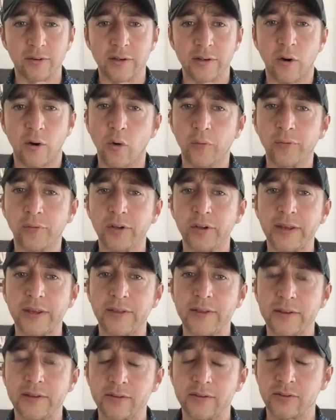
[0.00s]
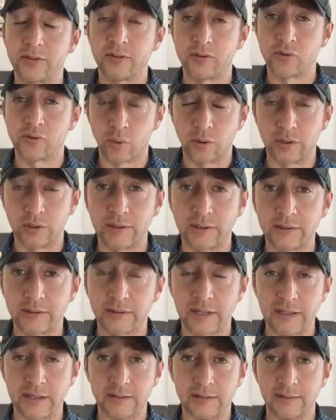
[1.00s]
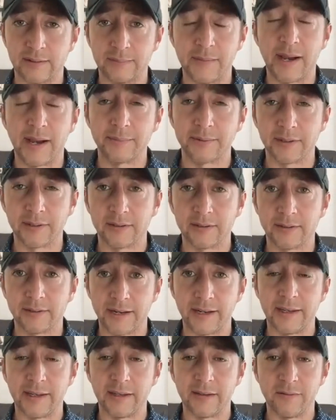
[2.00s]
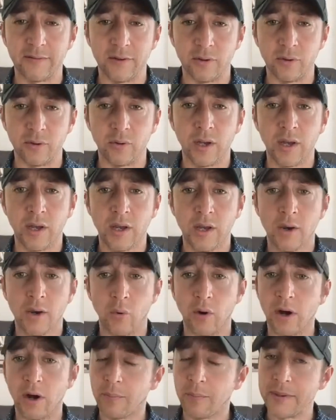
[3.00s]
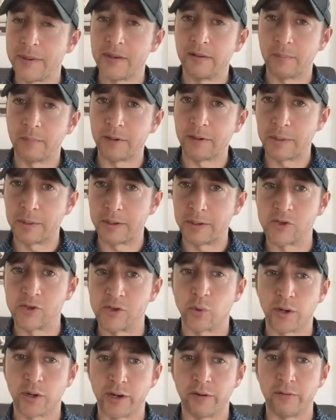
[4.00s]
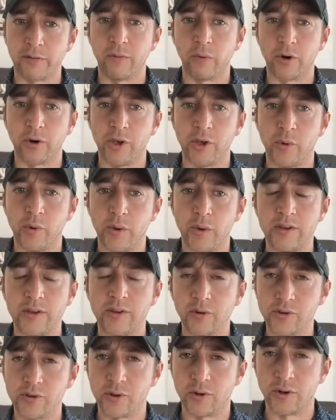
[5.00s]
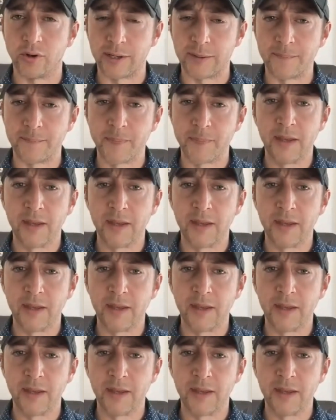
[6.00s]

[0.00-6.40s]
And hopefully this short list and synopsis that I give you will help be a little bit of a shortcut for you in your journey.